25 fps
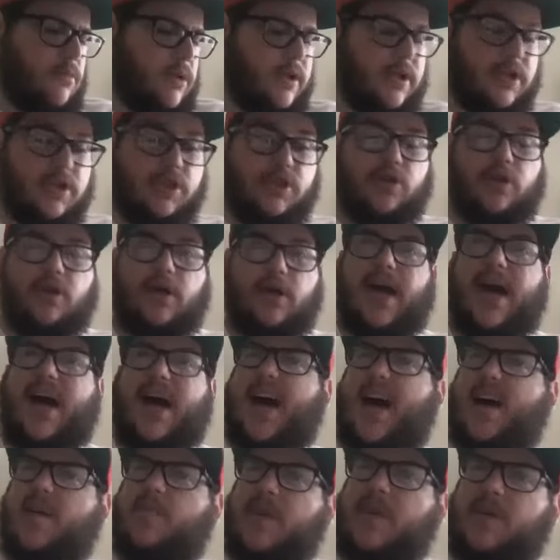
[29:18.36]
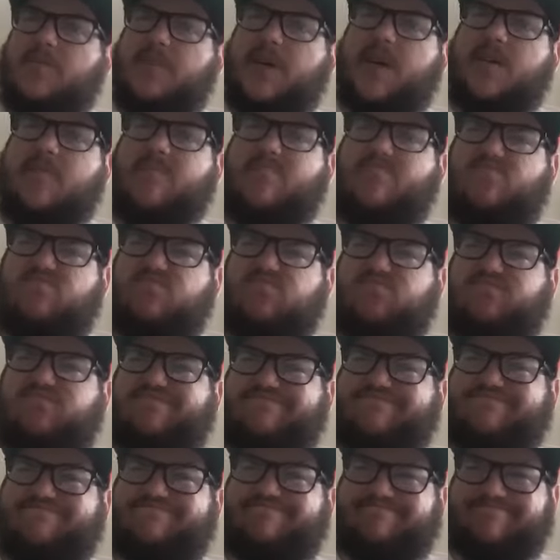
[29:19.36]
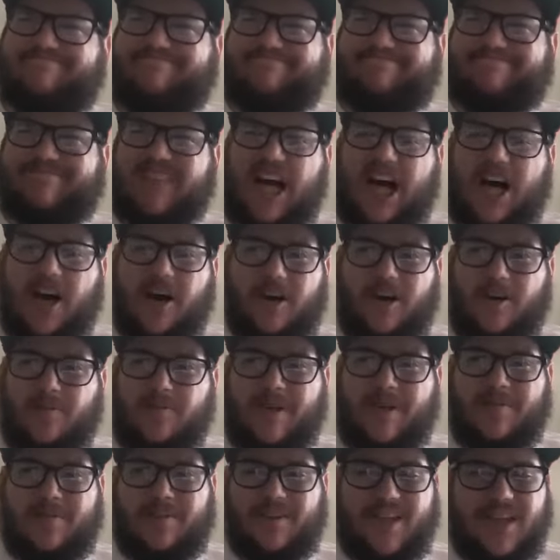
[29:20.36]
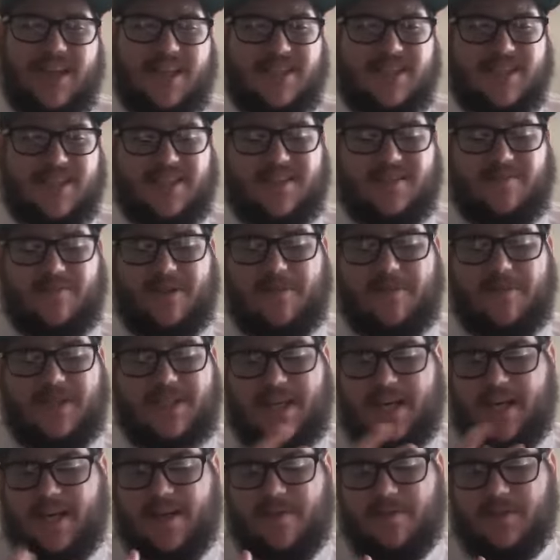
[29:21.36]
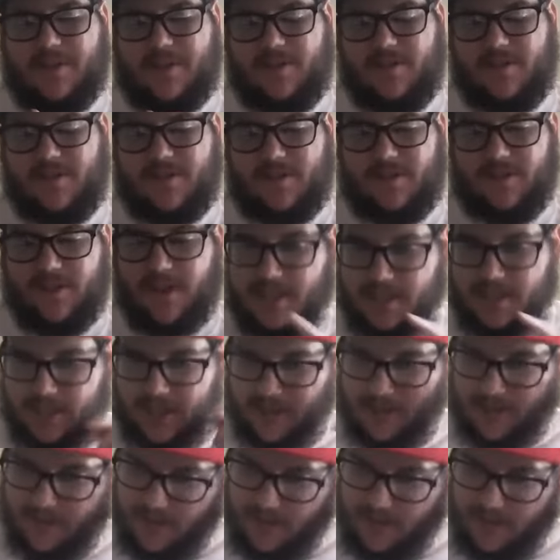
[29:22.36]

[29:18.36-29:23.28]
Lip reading: this is only, I had maybe, I don't know, maybe 10 episodes or less out.